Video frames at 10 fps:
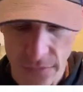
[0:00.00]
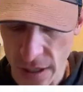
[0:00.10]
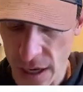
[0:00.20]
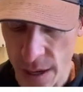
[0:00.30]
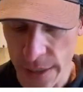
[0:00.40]

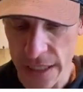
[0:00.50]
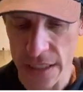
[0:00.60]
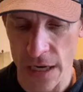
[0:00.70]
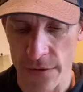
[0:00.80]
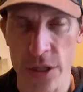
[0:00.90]

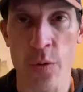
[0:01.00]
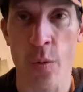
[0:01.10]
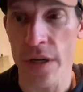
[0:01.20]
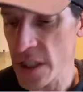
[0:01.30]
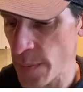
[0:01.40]
Instead of just
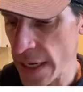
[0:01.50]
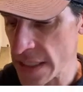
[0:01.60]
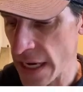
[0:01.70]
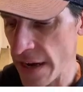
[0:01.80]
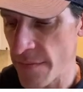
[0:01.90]
one
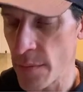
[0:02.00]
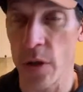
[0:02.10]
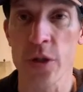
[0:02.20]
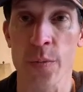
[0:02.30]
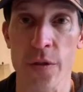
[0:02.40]
space, I have
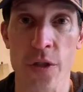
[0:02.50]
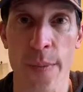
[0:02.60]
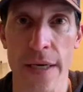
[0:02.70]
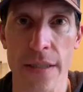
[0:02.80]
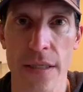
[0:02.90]
multiple
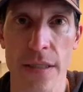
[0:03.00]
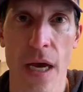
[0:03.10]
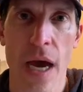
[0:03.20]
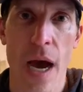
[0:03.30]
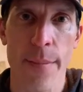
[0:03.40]
spaces.
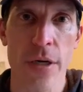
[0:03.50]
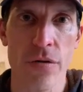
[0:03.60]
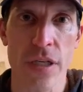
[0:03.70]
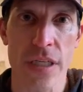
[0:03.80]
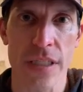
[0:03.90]
I'm going to
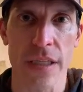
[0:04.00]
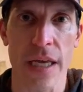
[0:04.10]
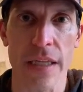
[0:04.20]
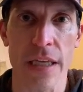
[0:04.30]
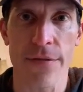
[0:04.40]
use a
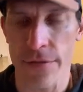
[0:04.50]
slightly